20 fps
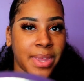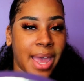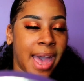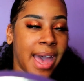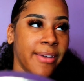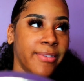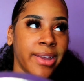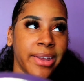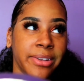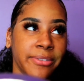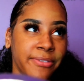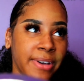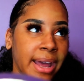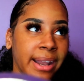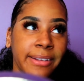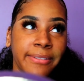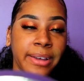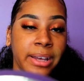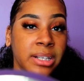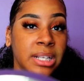I have yet to
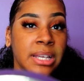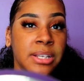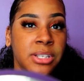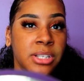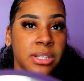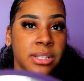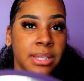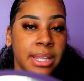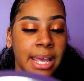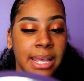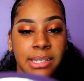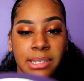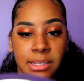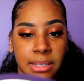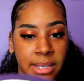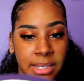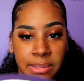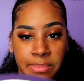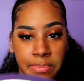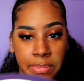find a foundation that's
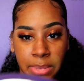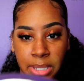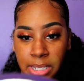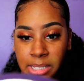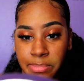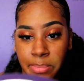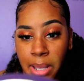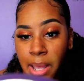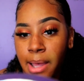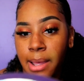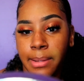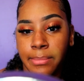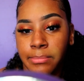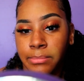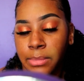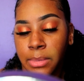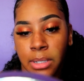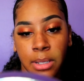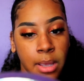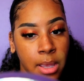this
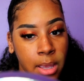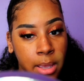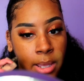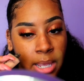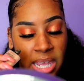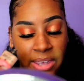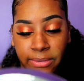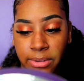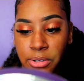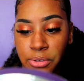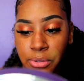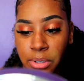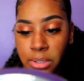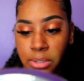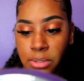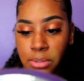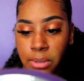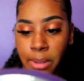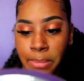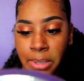bomb. Even
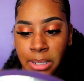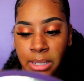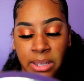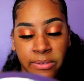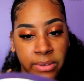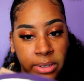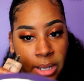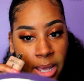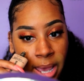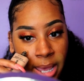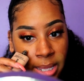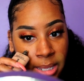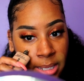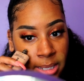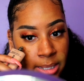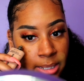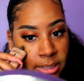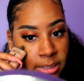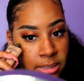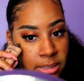even high
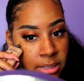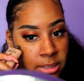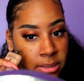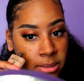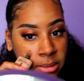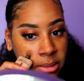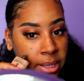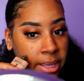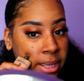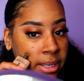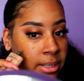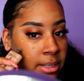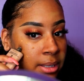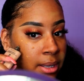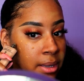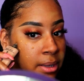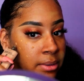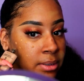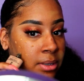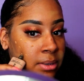end. Like,
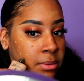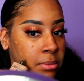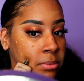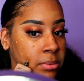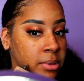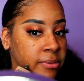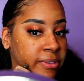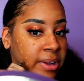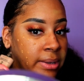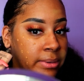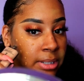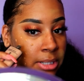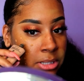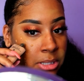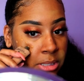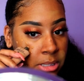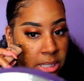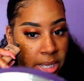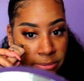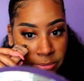y'all know the
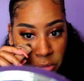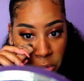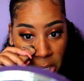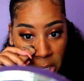foundations I've